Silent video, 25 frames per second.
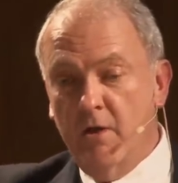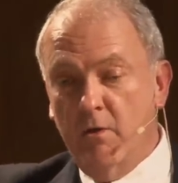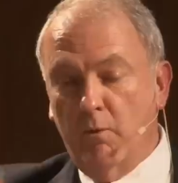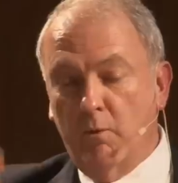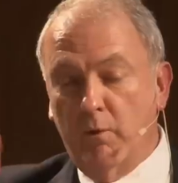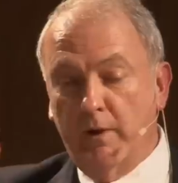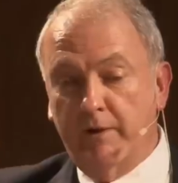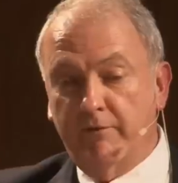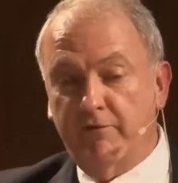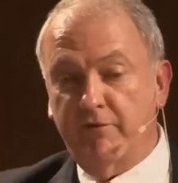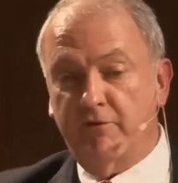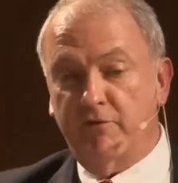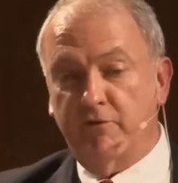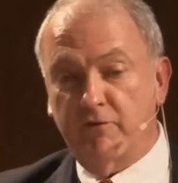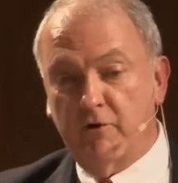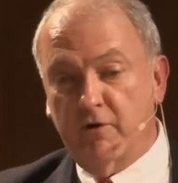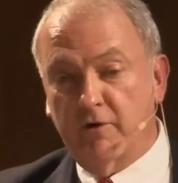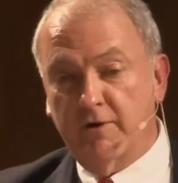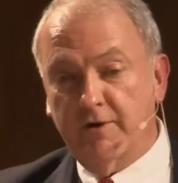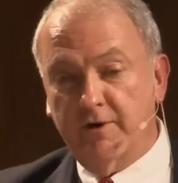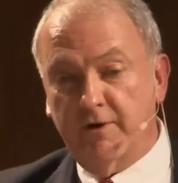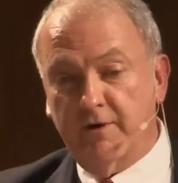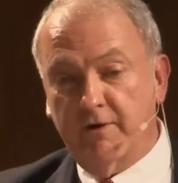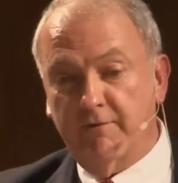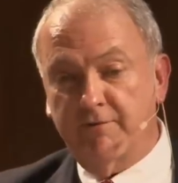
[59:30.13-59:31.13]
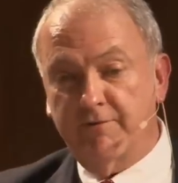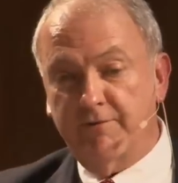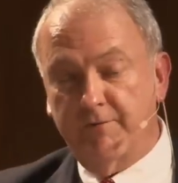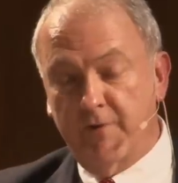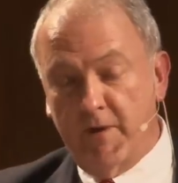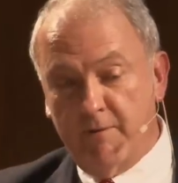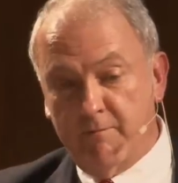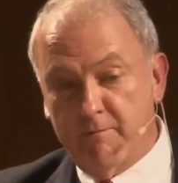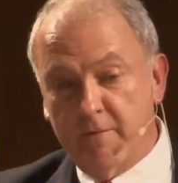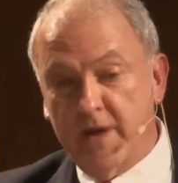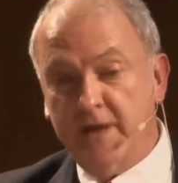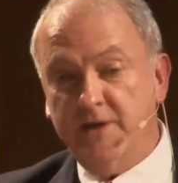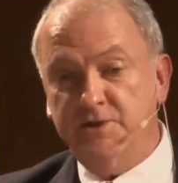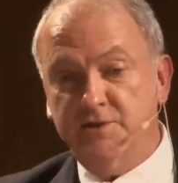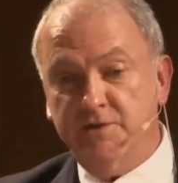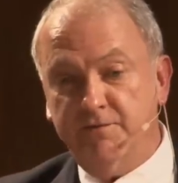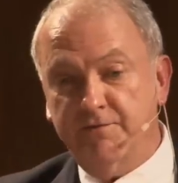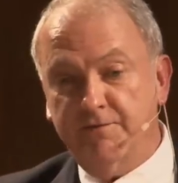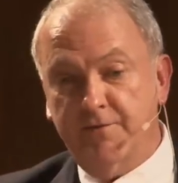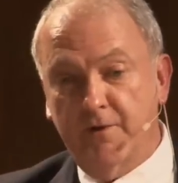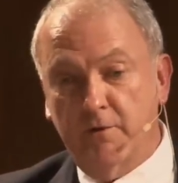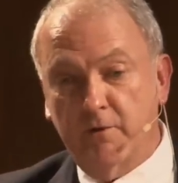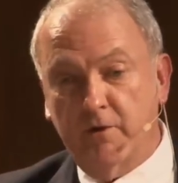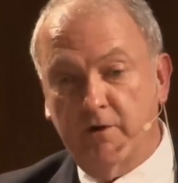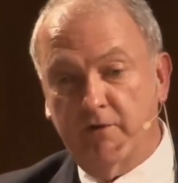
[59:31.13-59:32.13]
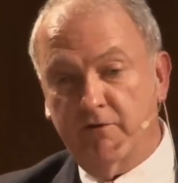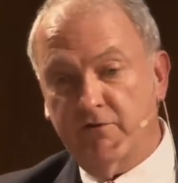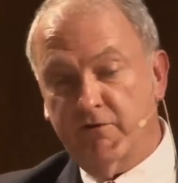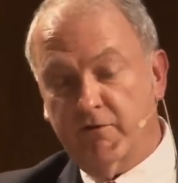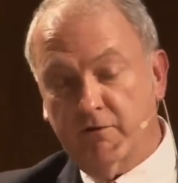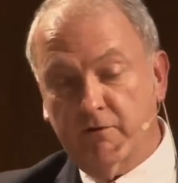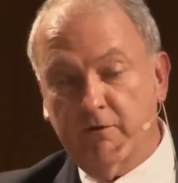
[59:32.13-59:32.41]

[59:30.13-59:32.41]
We've started a major focus